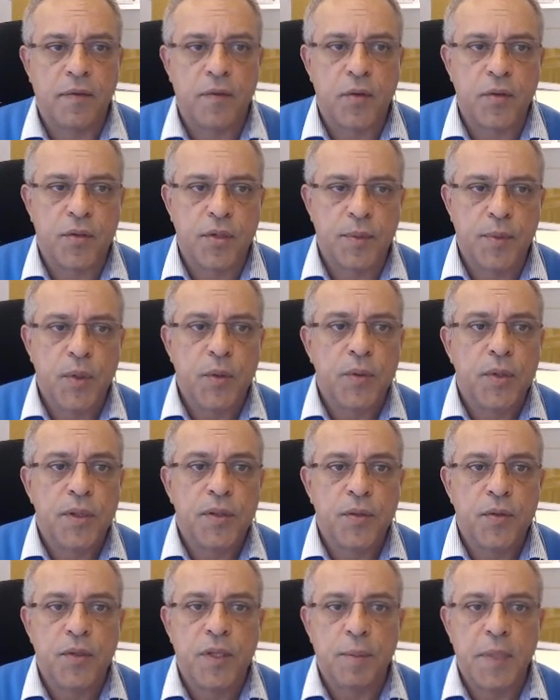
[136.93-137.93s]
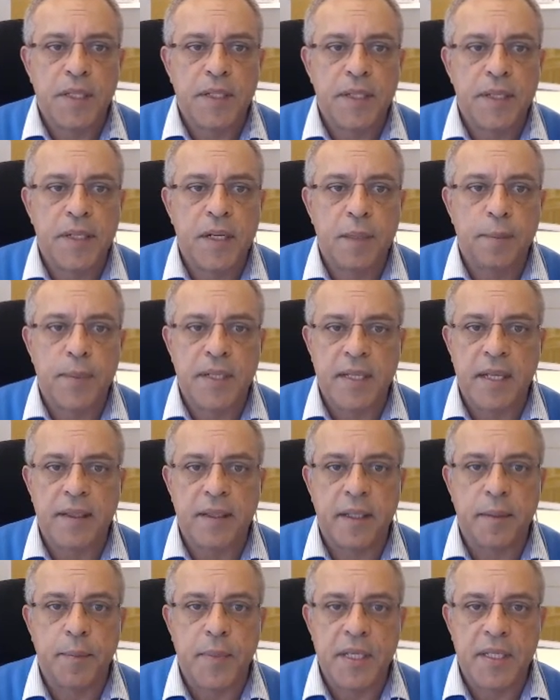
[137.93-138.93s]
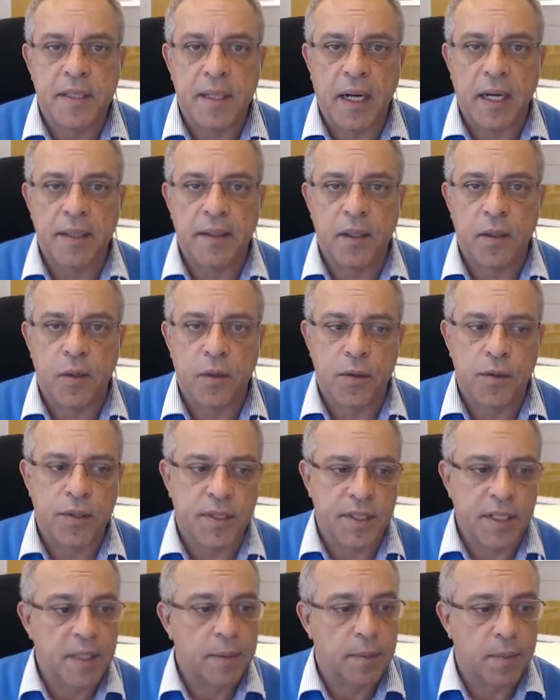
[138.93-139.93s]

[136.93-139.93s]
contributed to the material presented beside the course team,